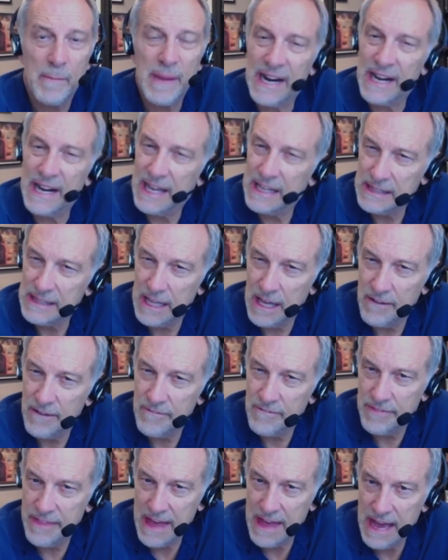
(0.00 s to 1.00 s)
Man, I
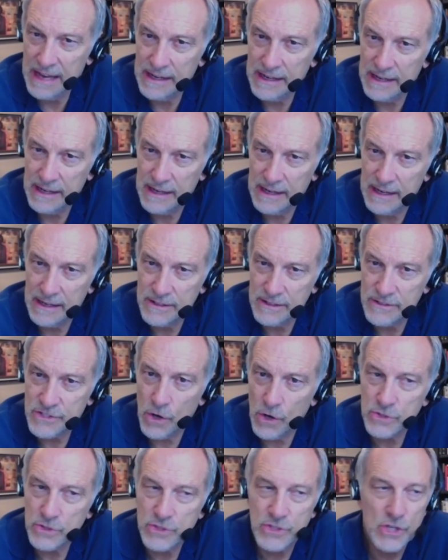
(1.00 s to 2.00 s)
love that.
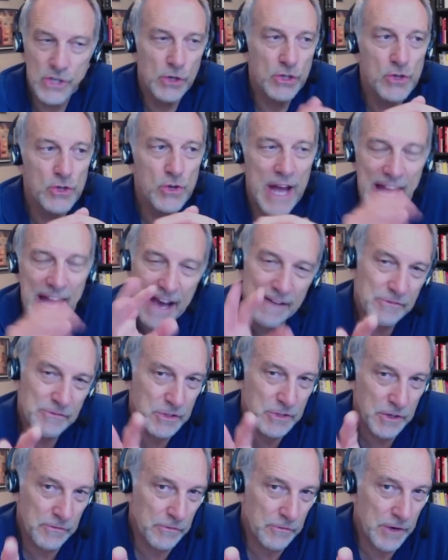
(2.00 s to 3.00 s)
So you
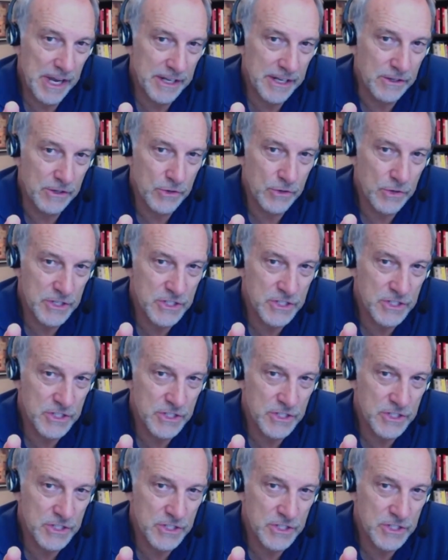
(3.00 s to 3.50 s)
have to have read